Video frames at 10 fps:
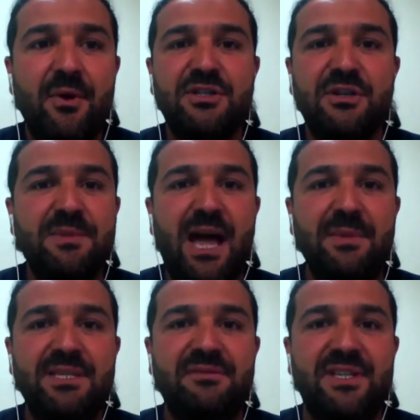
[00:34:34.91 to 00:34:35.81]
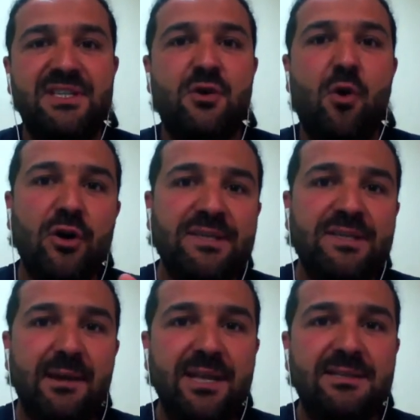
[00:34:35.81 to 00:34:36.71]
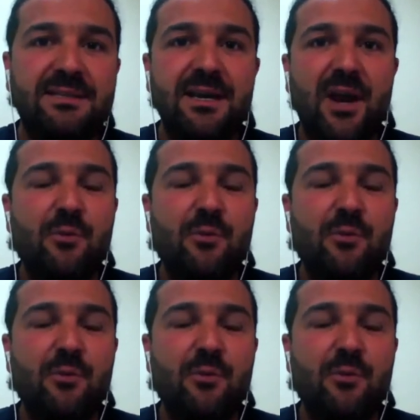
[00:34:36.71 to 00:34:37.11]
But sometimes if it's core sediments